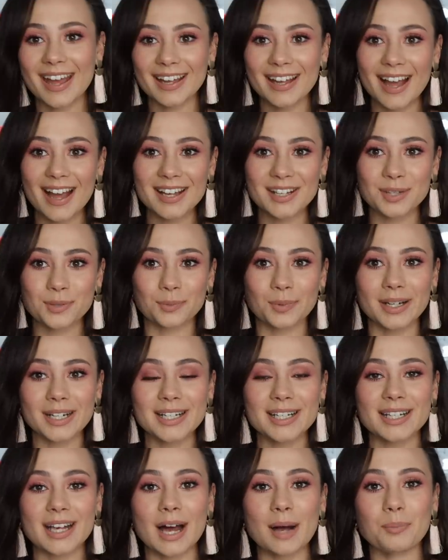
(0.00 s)
Hey guys, what
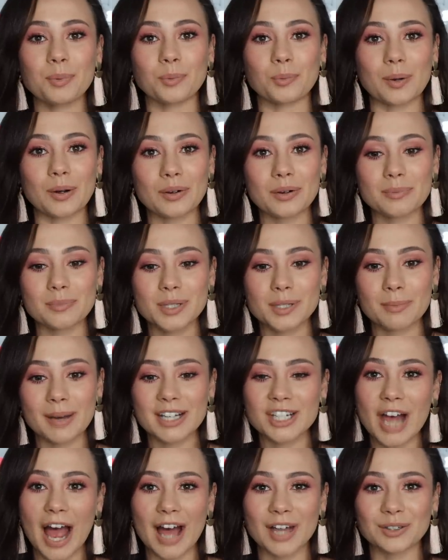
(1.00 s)
is up? Welcome to my
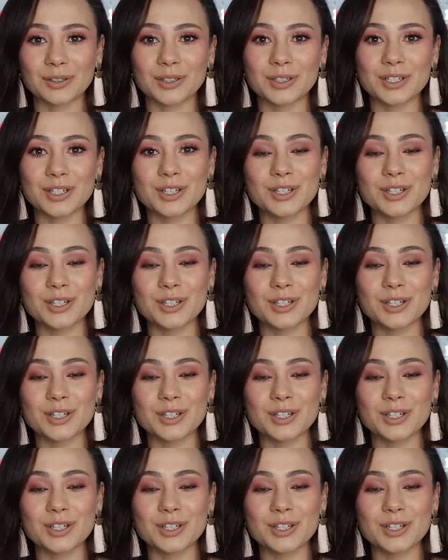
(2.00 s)
channel.